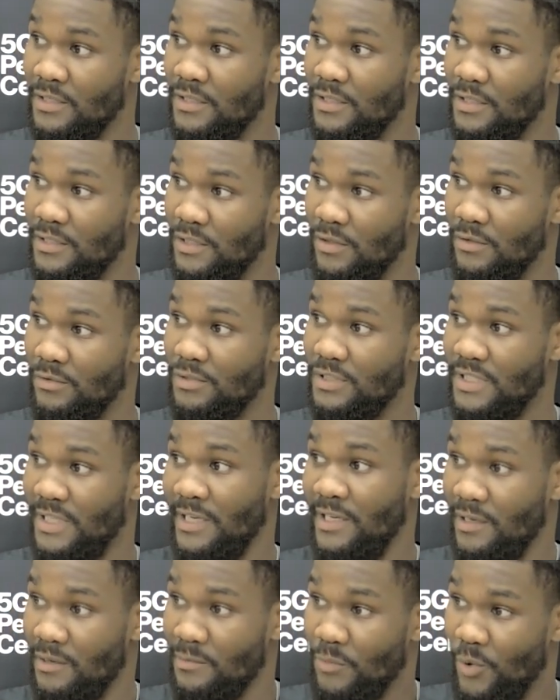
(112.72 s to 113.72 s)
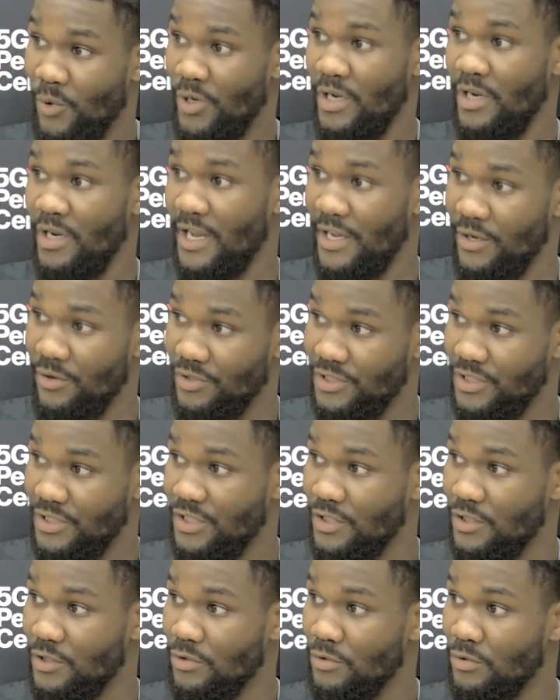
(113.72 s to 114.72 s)
you know, seeing them more than I
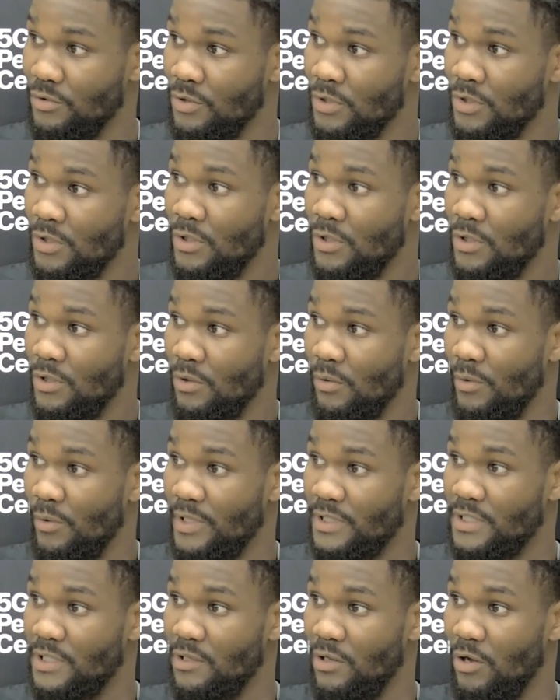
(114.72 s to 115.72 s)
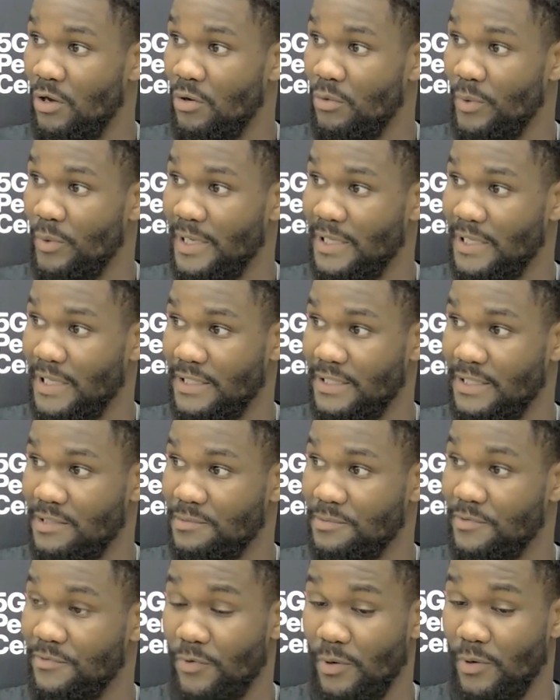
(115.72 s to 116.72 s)
usually do when it's a long week like this
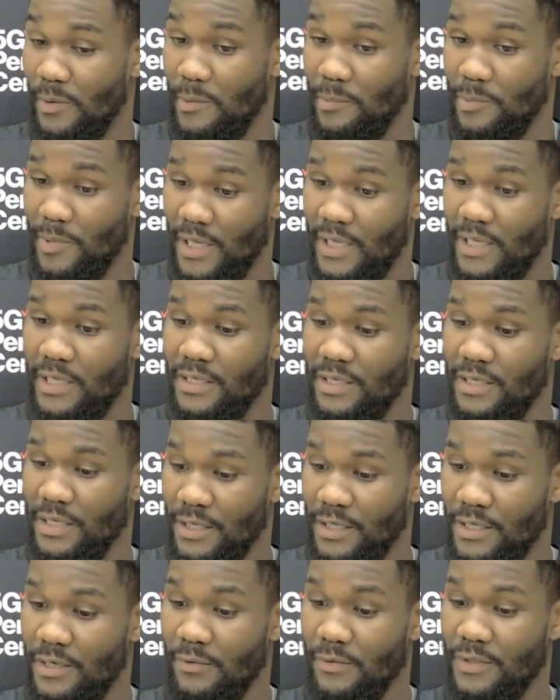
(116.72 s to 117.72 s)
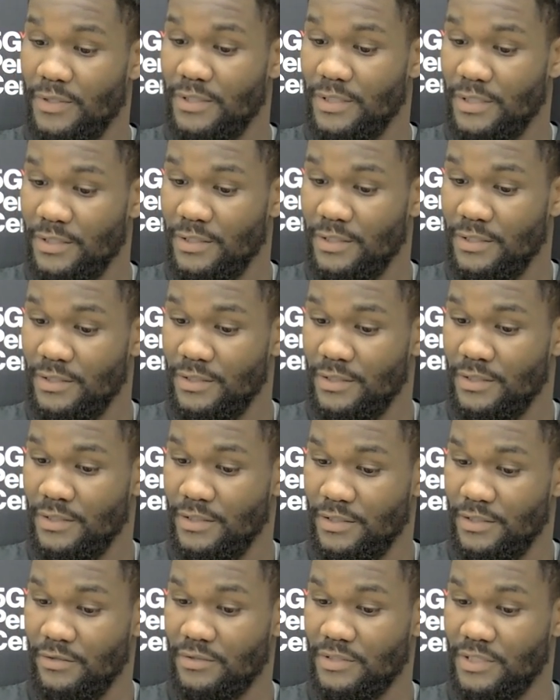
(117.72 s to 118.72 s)
before we play. It was
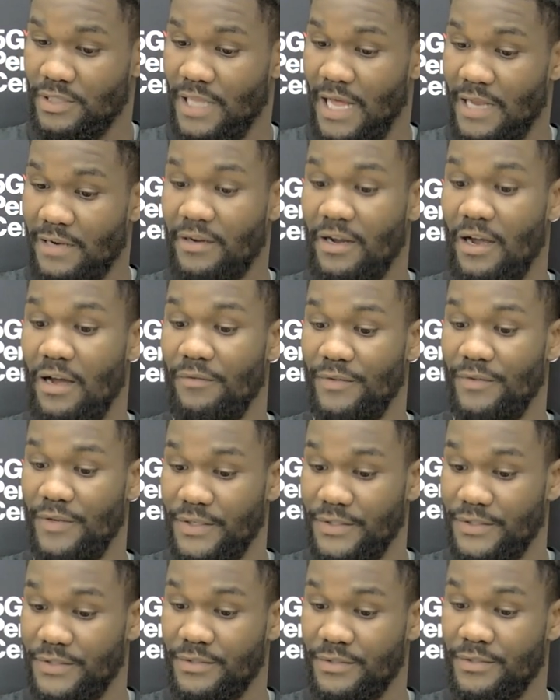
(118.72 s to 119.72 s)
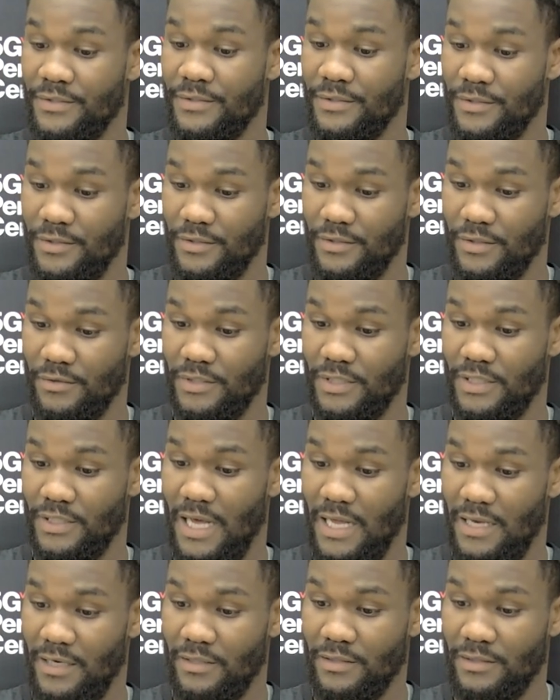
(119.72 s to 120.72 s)
a lot of confidence. You know, there's a
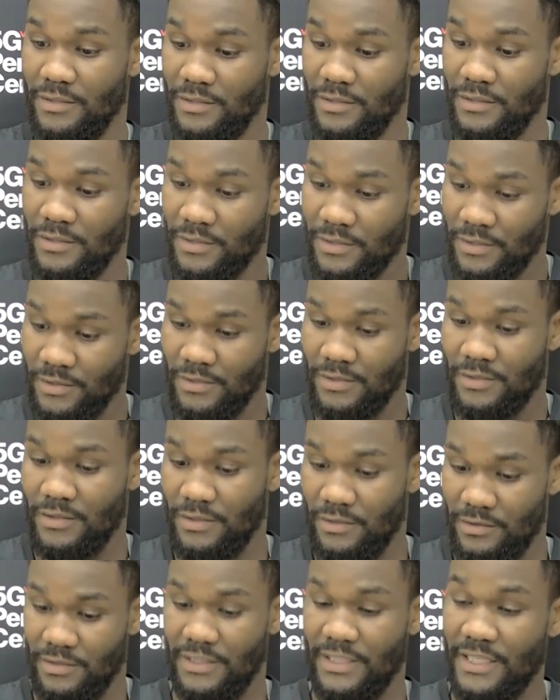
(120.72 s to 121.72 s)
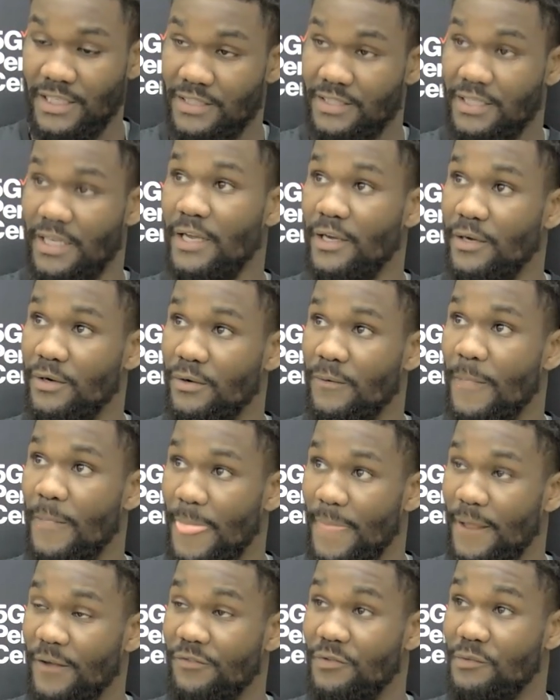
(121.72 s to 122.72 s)
lot of detailed
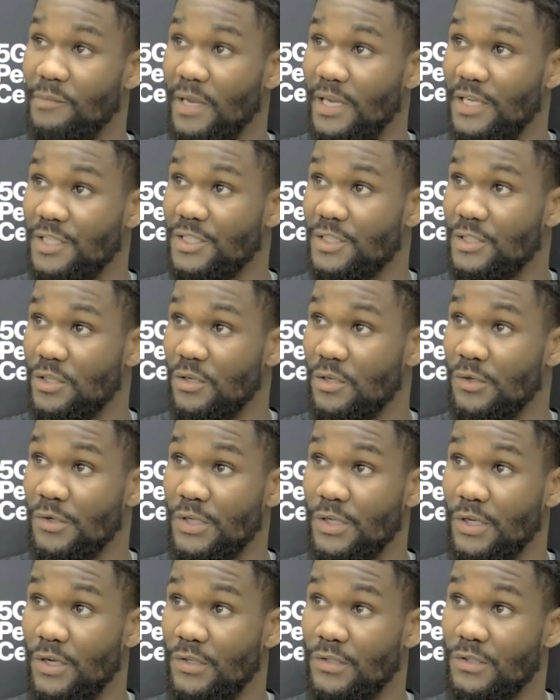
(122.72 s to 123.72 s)
information going on.